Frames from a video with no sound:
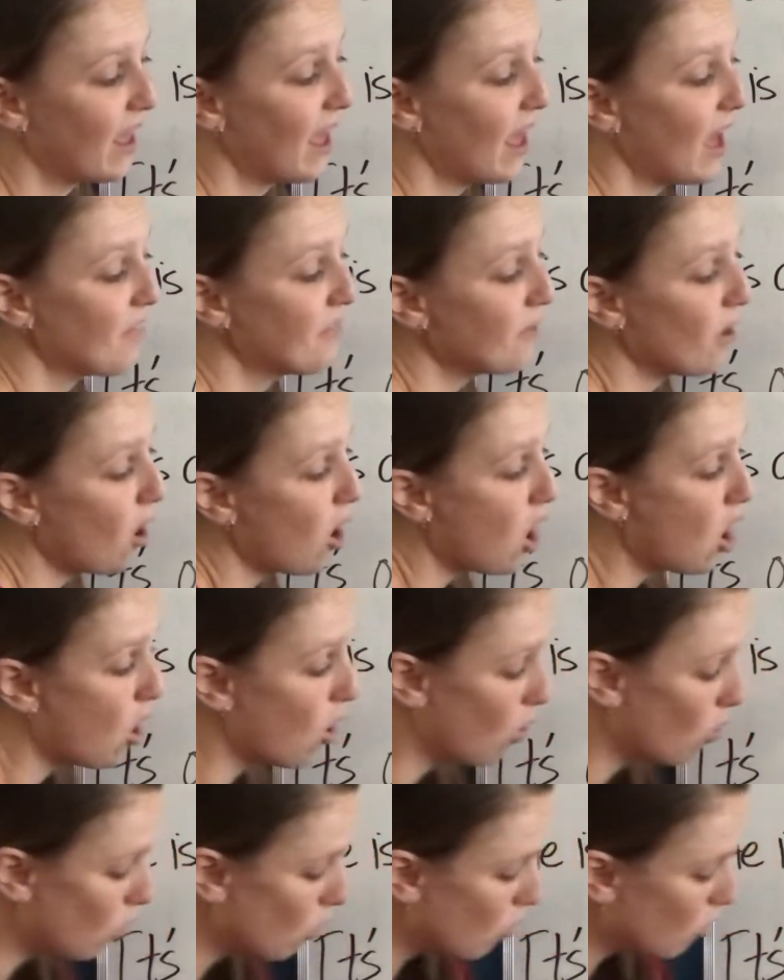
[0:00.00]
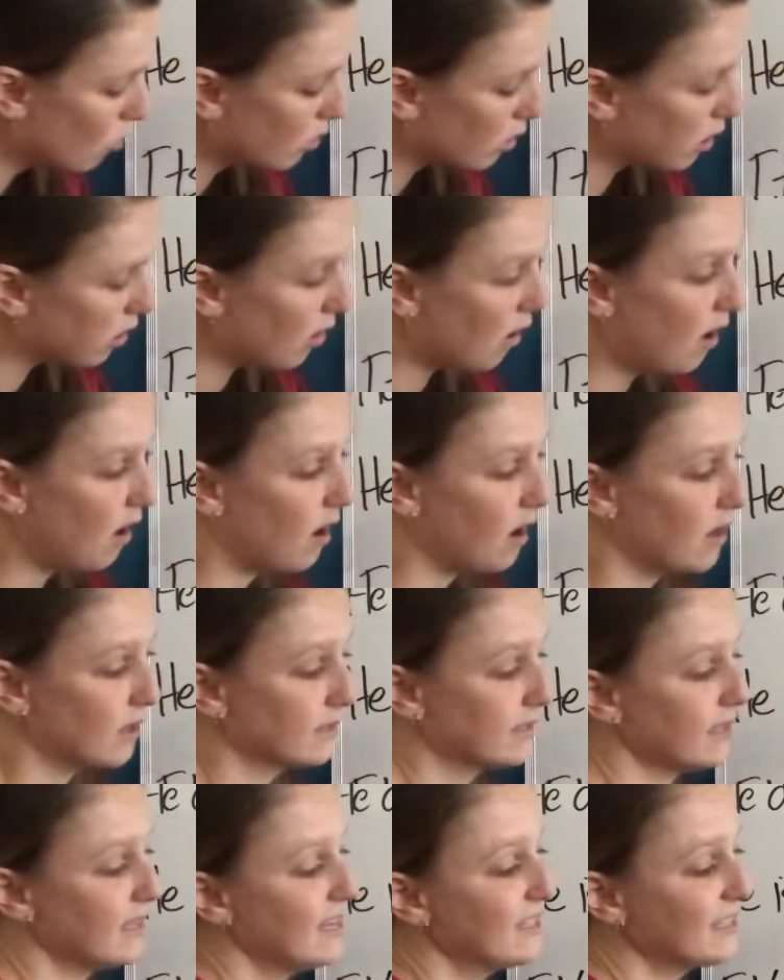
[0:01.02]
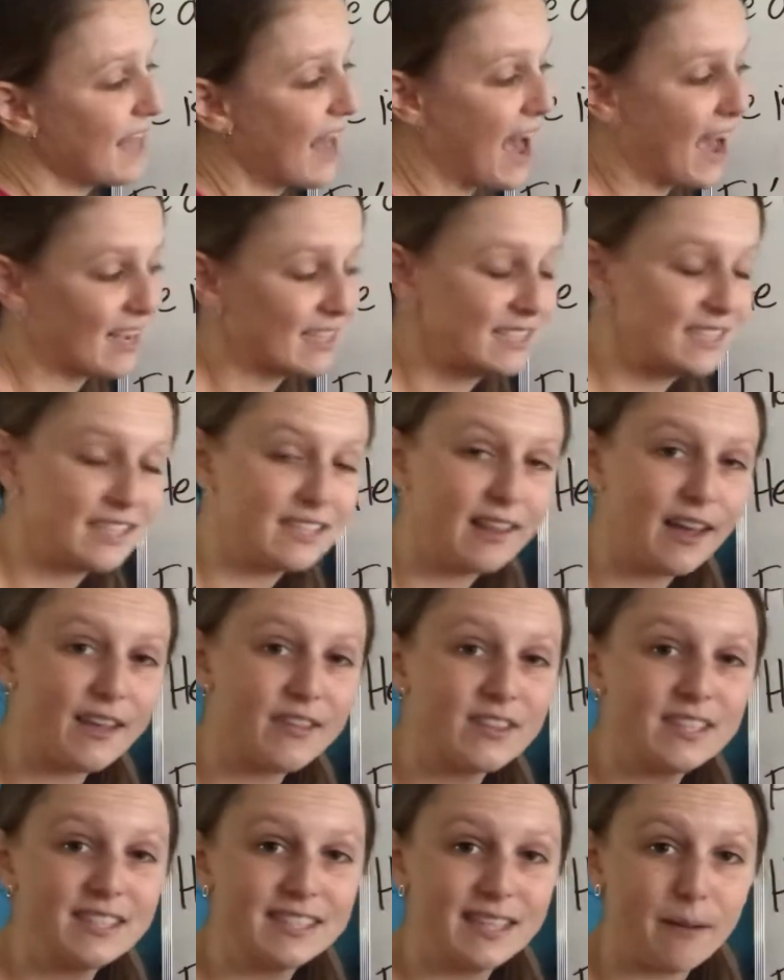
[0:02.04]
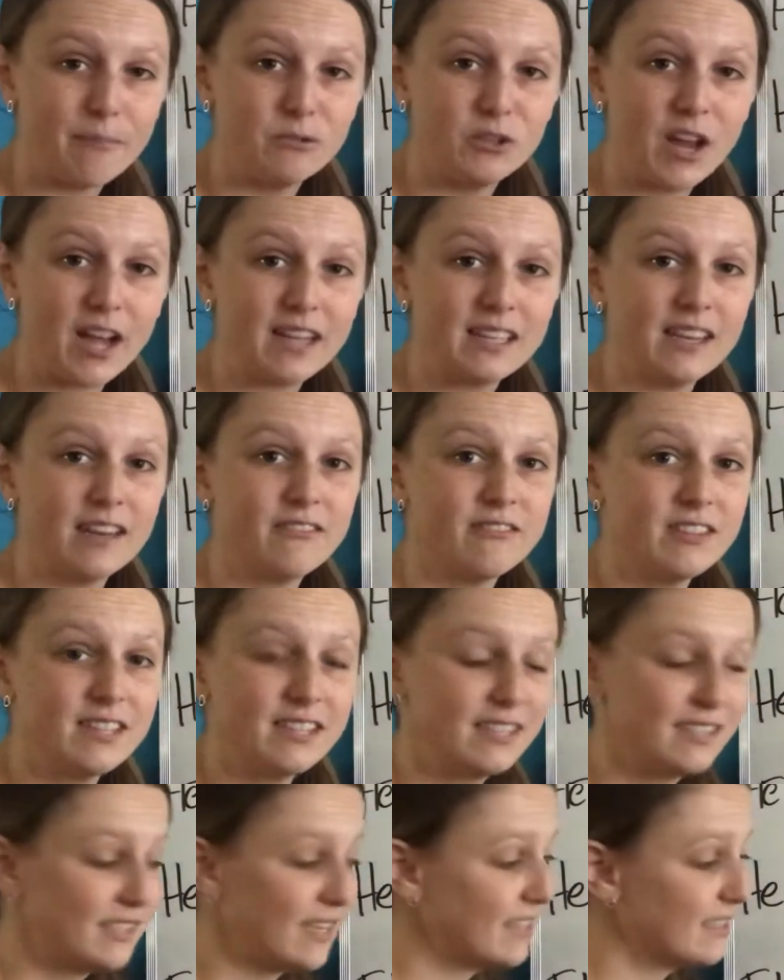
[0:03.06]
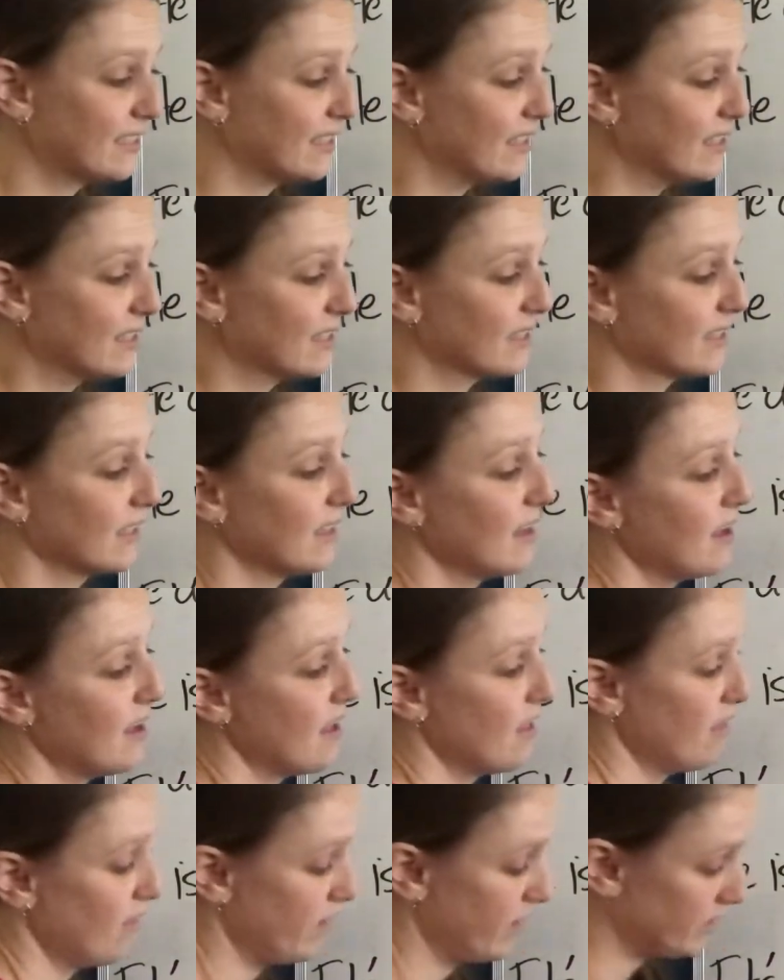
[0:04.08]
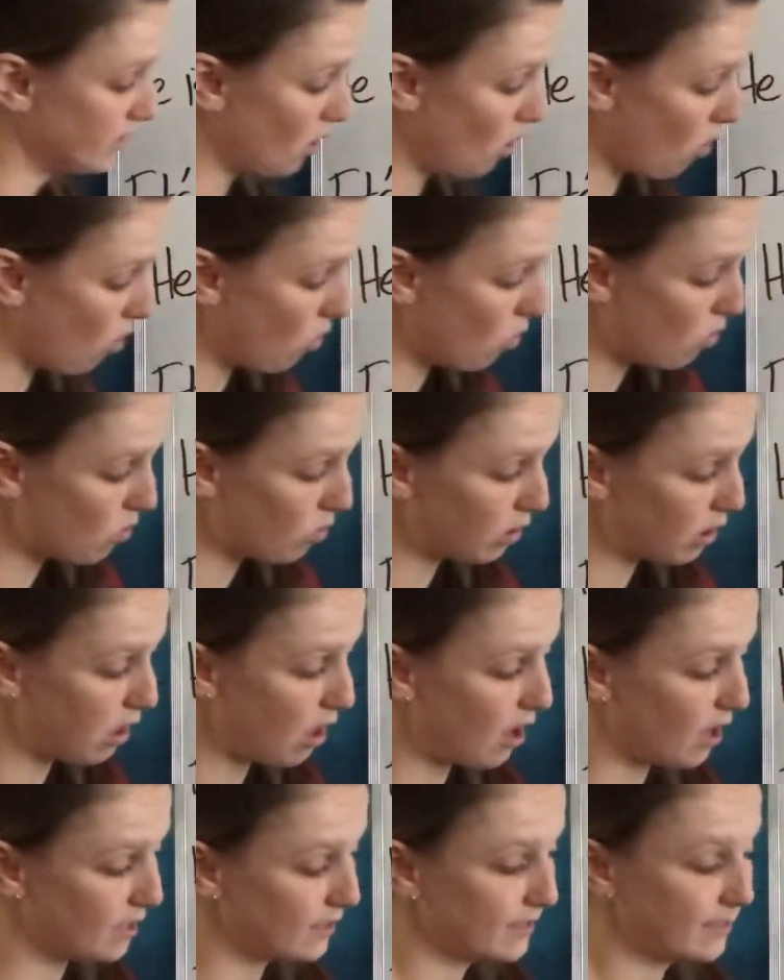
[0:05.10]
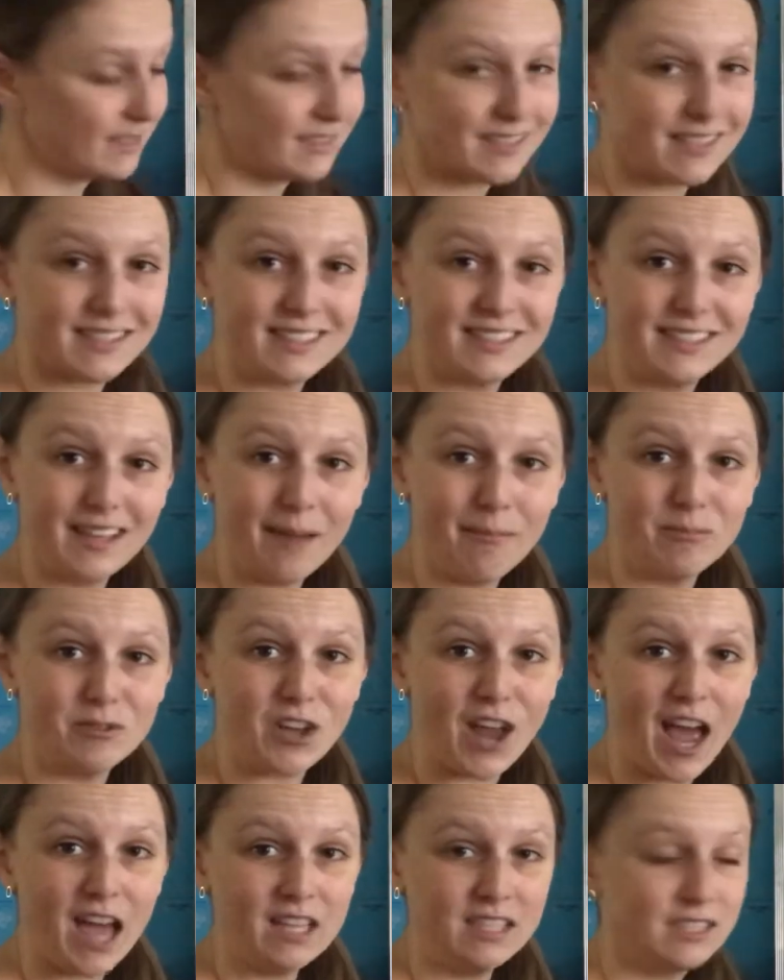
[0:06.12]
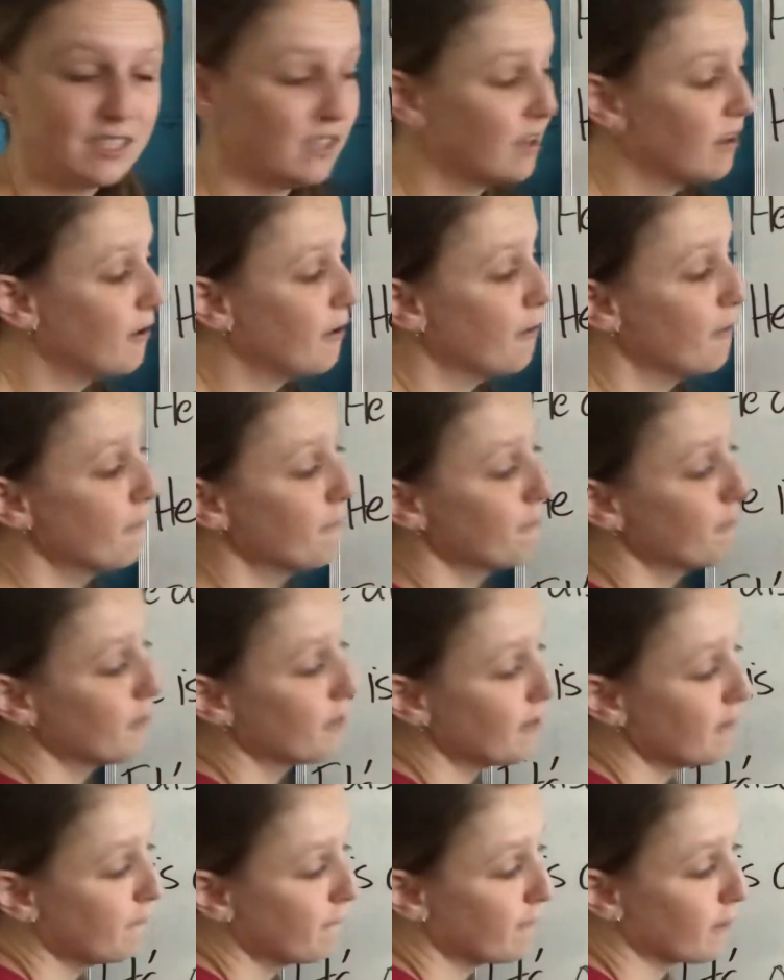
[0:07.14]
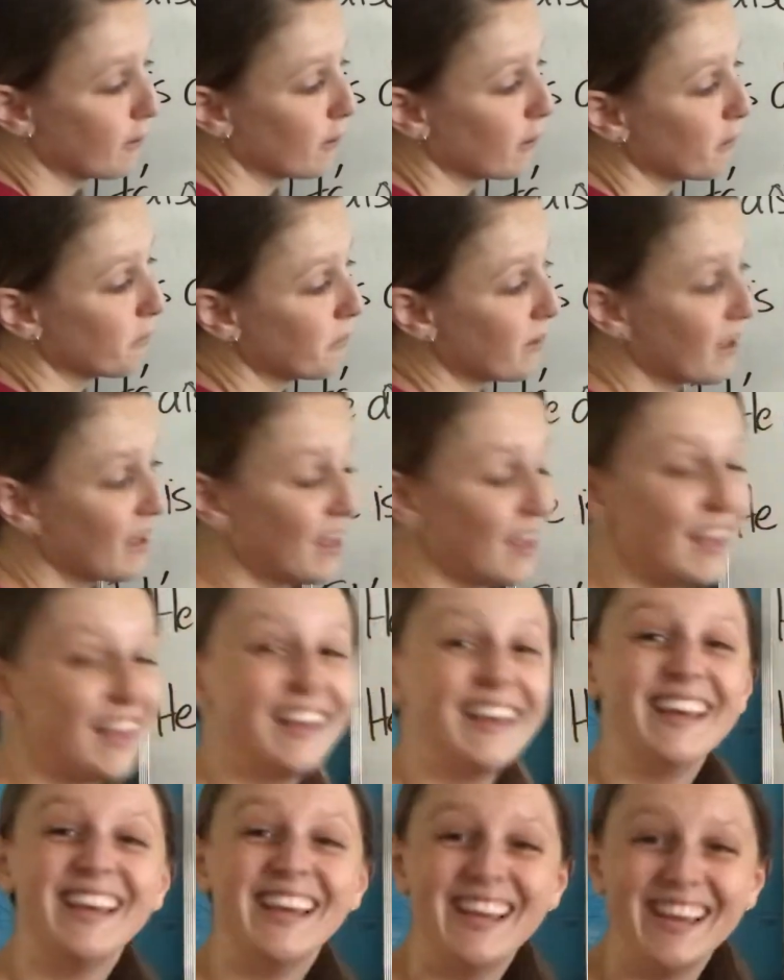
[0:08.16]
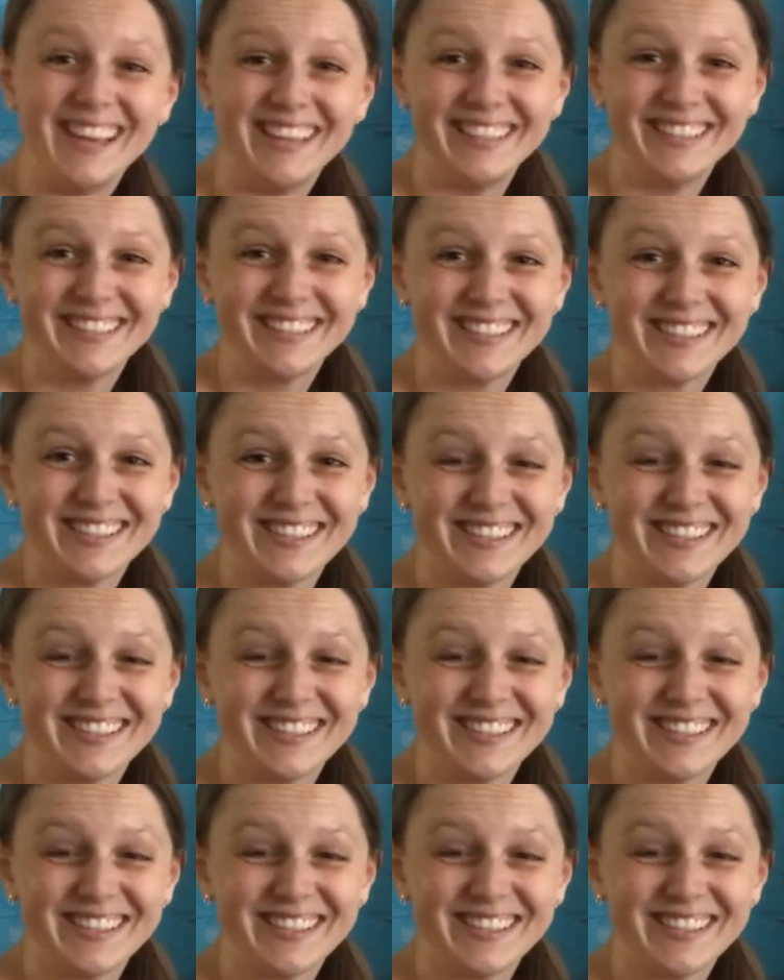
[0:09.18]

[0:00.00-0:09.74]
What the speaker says: And the whole clause is acting like the subject of this sentence. This whole clause is the subject for the verb is.